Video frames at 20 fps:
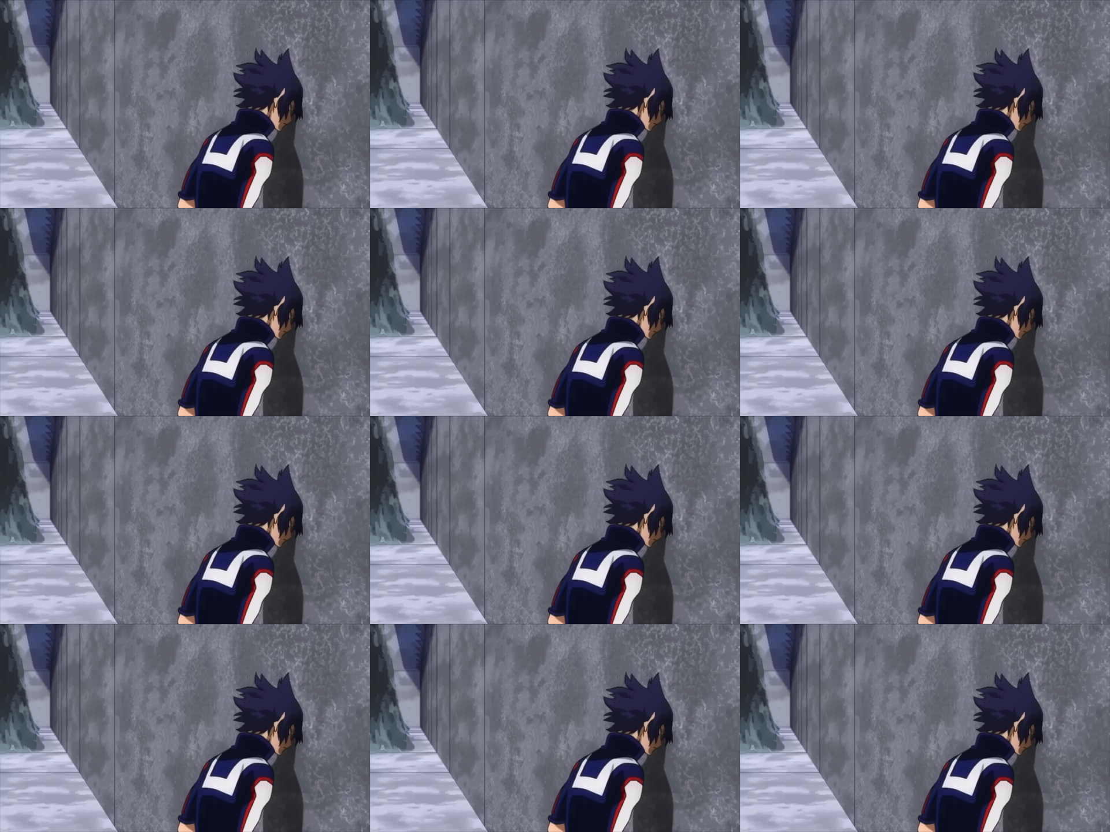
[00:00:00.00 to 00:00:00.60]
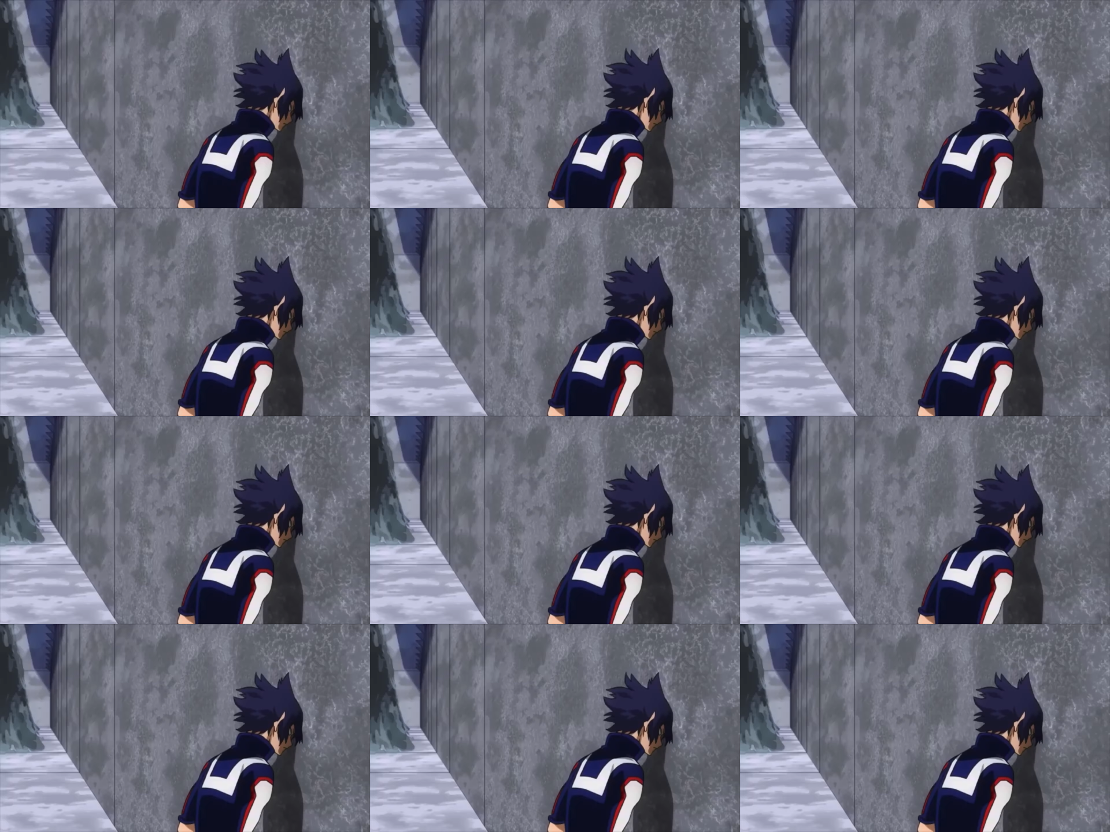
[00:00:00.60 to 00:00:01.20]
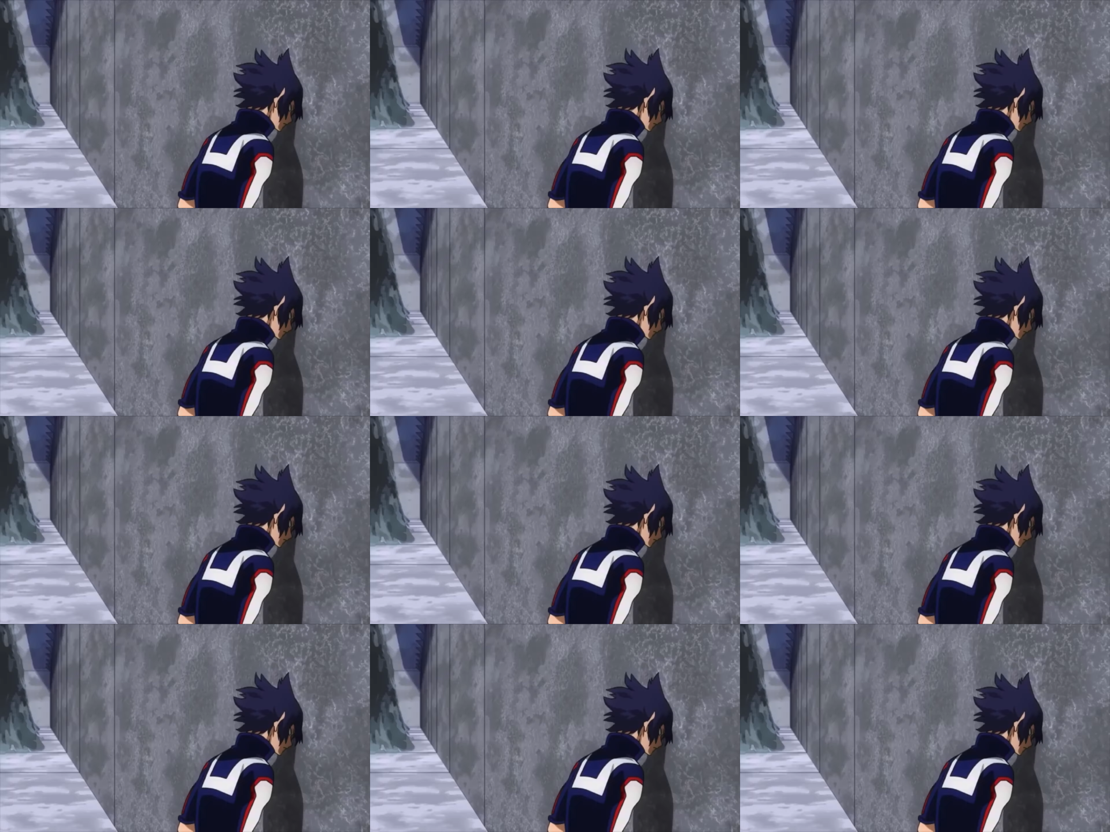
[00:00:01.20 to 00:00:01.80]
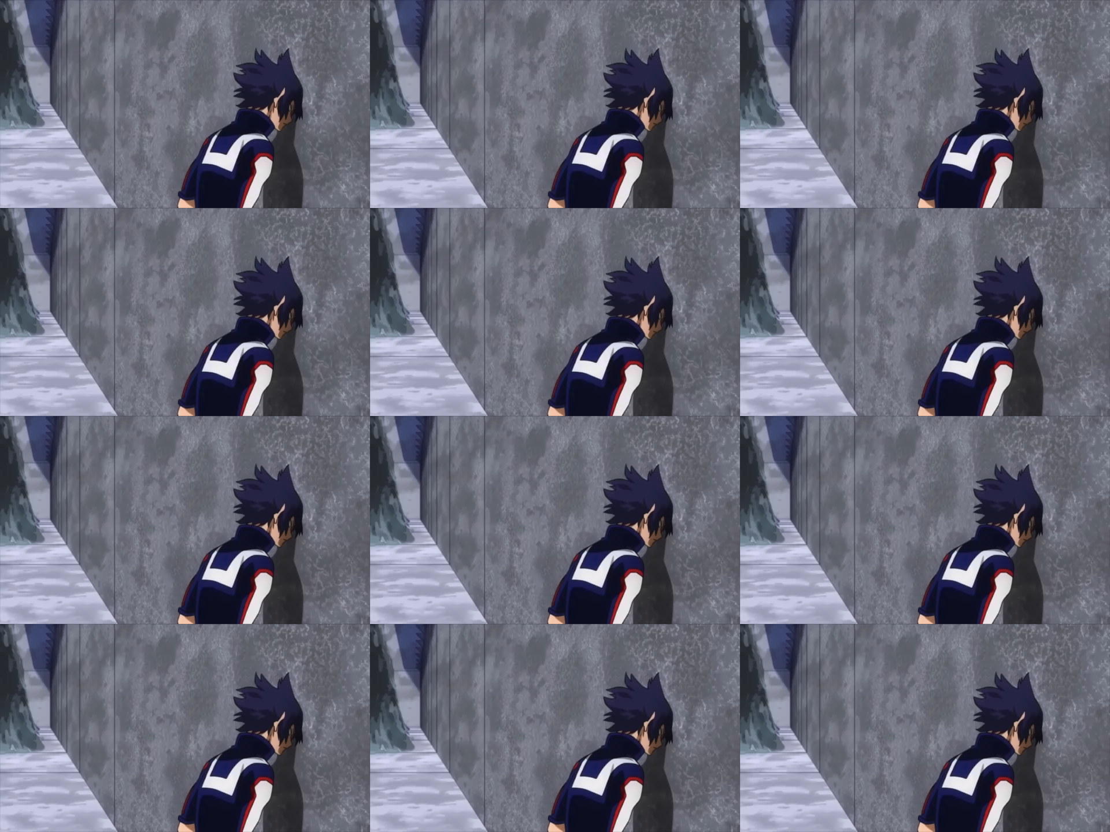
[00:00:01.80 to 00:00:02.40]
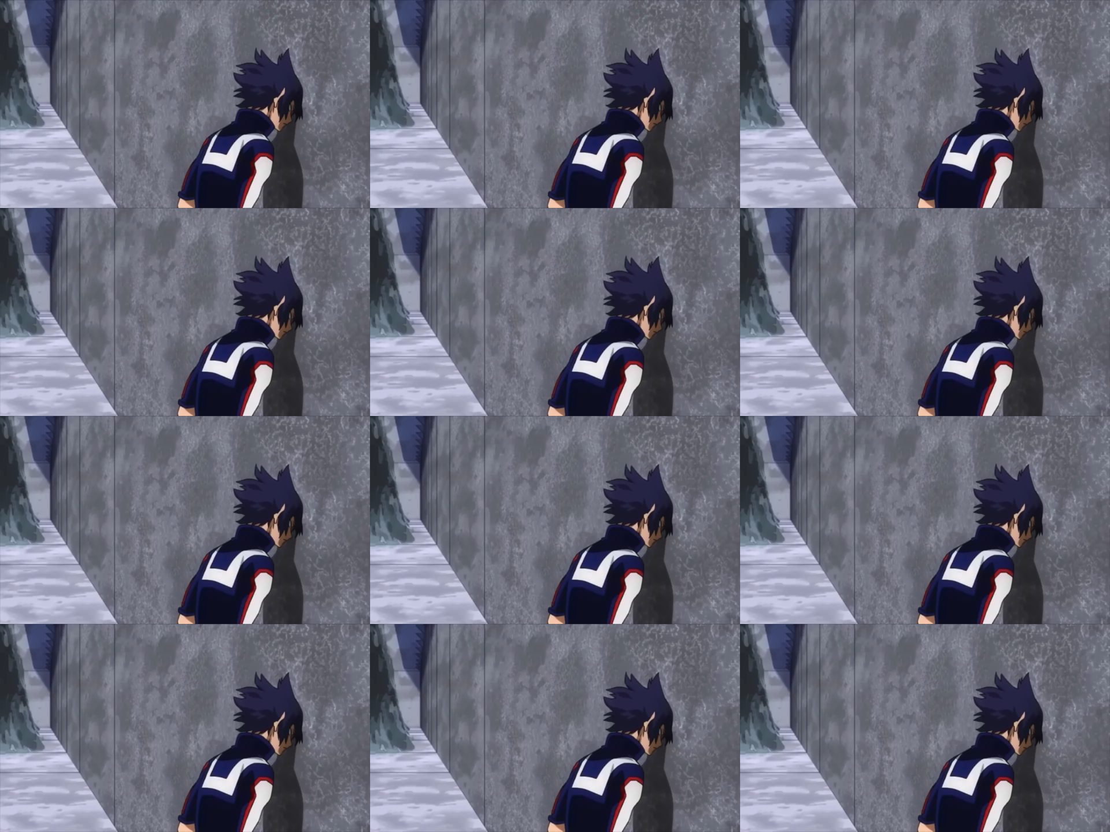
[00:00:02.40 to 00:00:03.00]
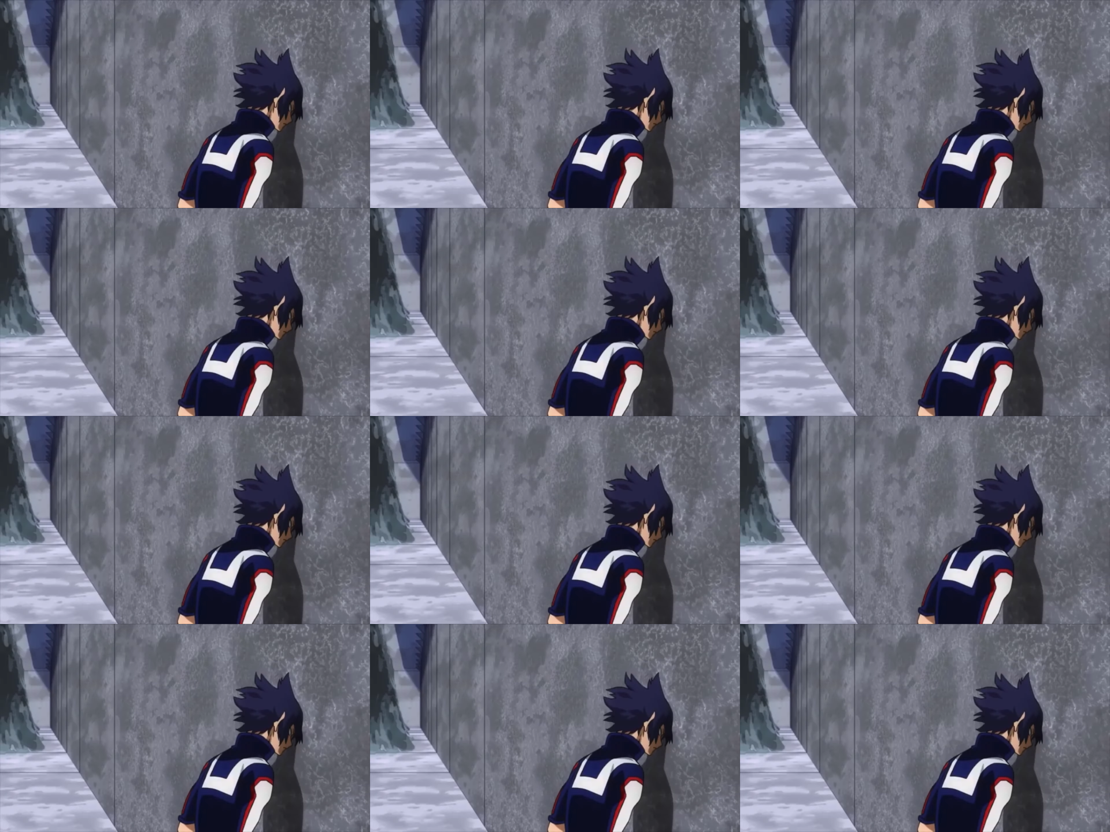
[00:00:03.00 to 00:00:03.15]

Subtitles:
(no speaker visible)